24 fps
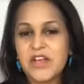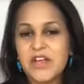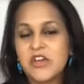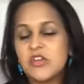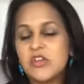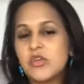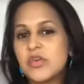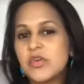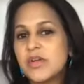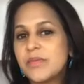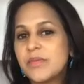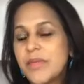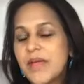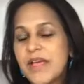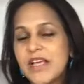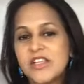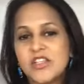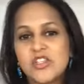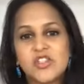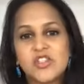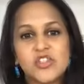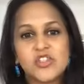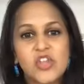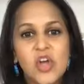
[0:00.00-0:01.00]
You can make
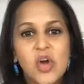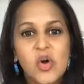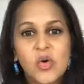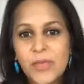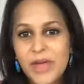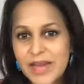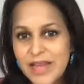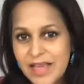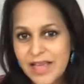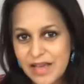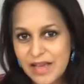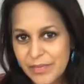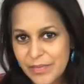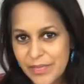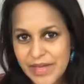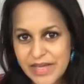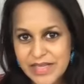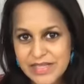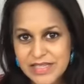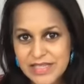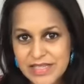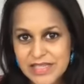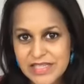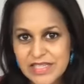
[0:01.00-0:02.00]
so many amazing